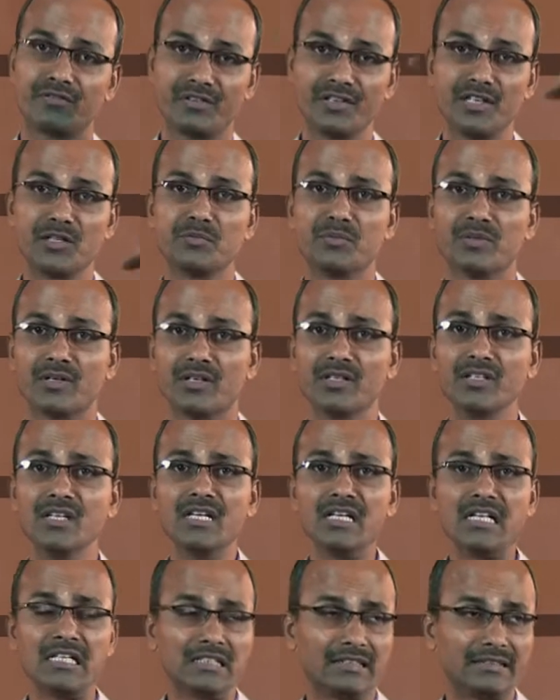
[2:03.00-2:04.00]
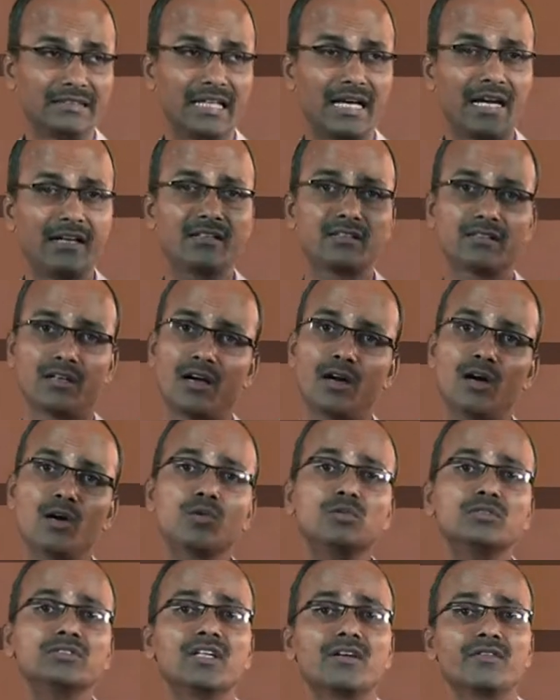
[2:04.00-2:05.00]
free bird, that how
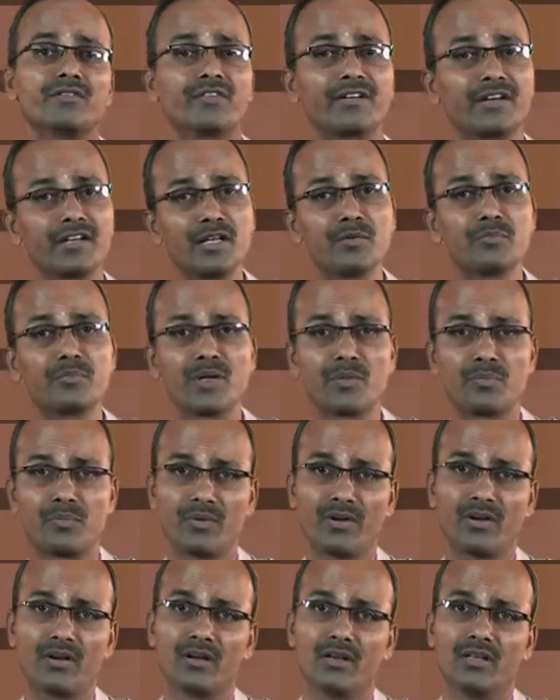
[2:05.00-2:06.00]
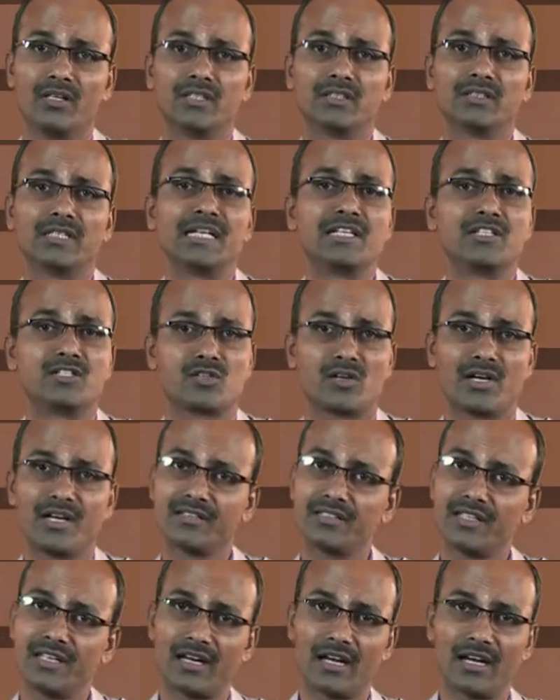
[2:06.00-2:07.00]
the free people enjoy
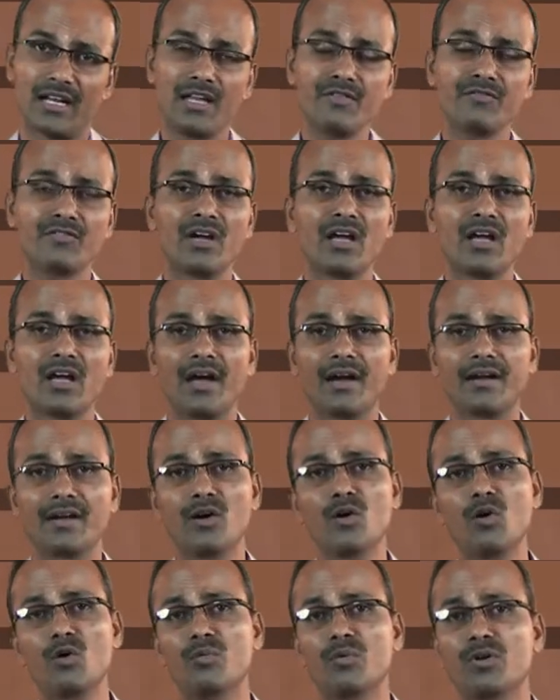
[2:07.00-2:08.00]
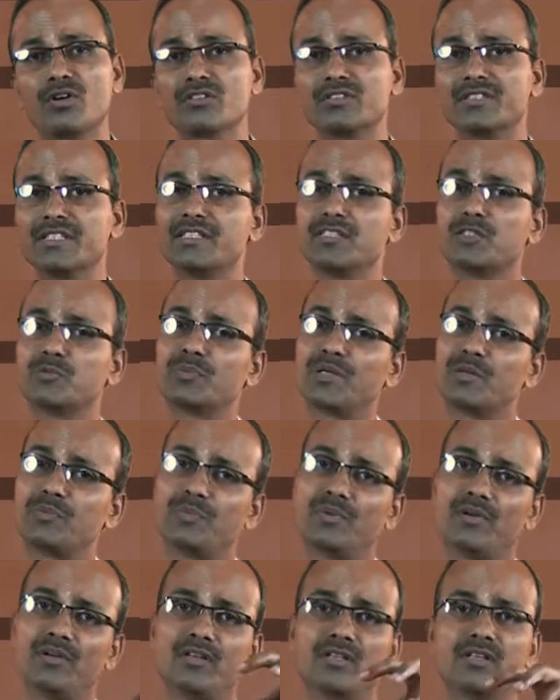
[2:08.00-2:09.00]
their life, and how about these
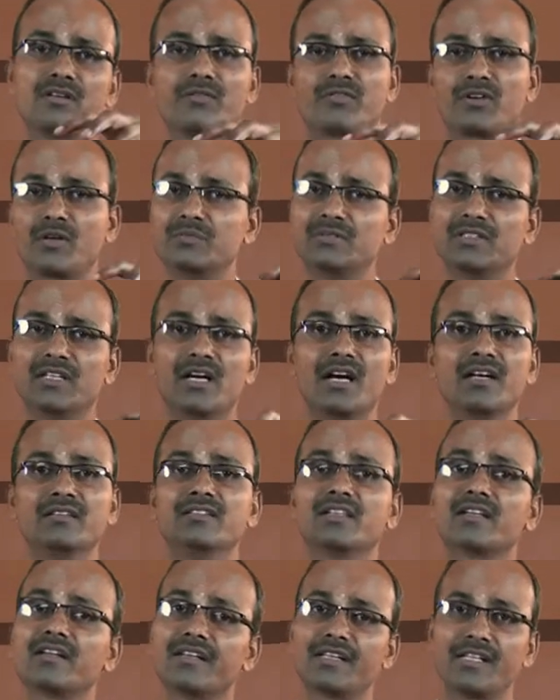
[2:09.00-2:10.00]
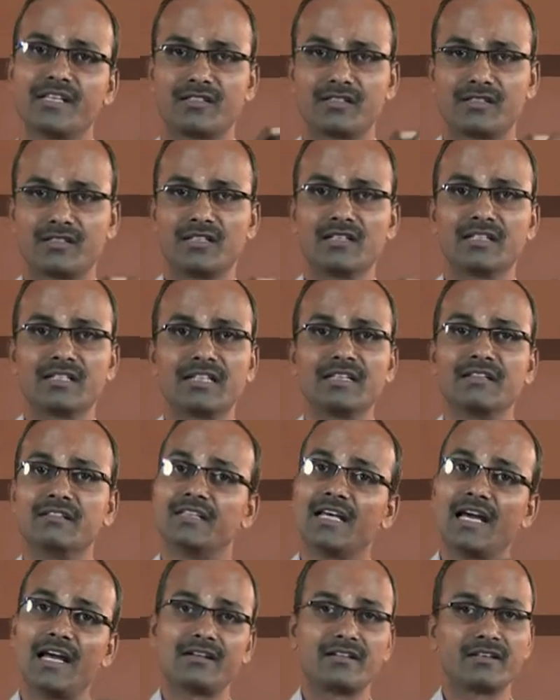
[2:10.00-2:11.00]
people from the other race, in
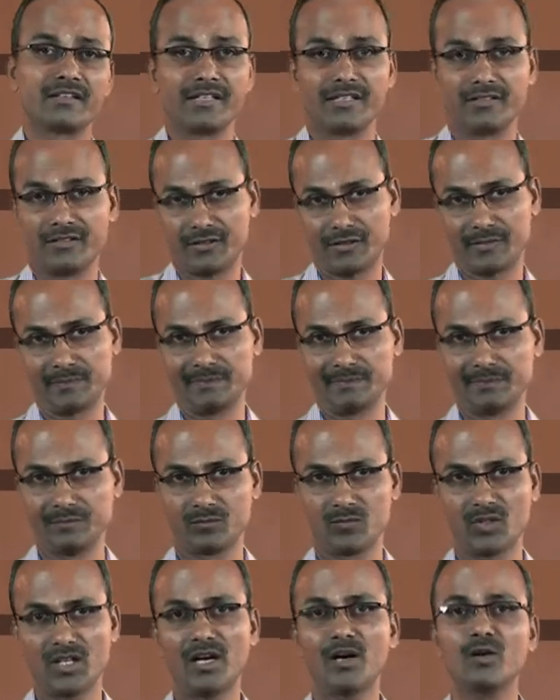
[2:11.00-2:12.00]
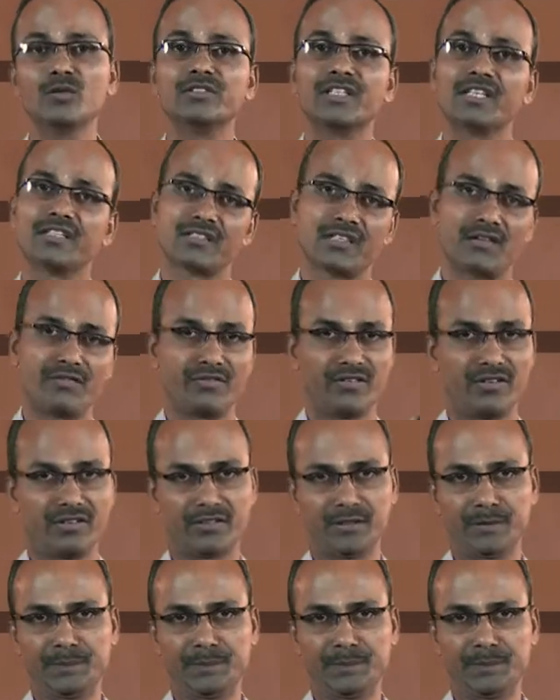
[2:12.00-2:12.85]
that race, how they suffer,